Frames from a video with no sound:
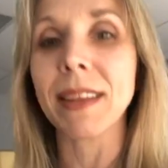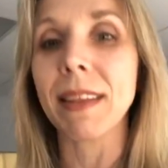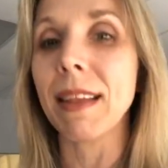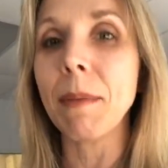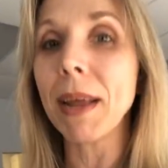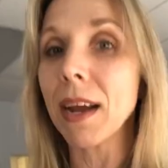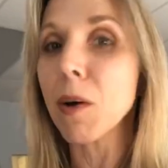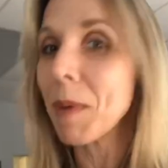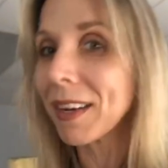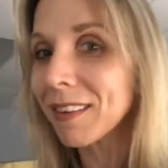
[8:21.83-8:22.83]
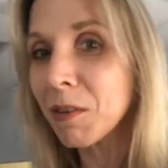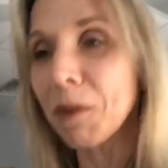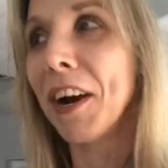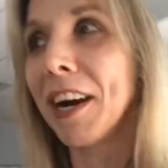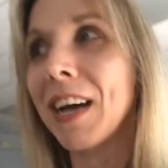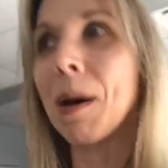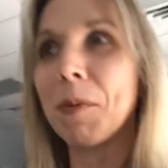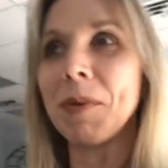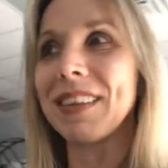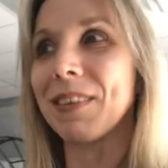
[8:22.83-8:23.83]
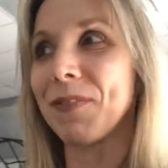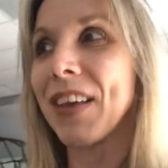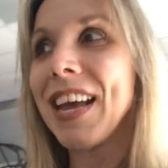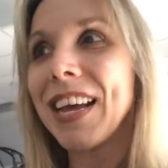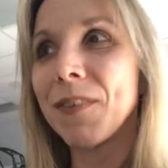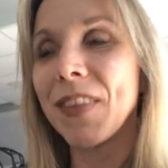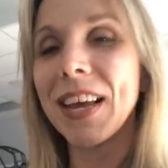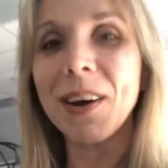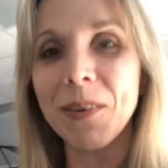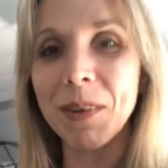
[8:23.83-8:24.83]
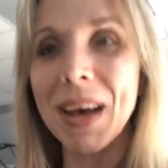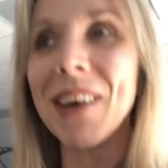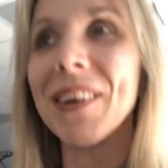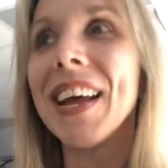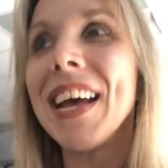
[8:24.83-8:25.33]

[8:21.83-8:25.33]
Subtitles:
and then they may not go back to school for a couple weeks if they hold them out.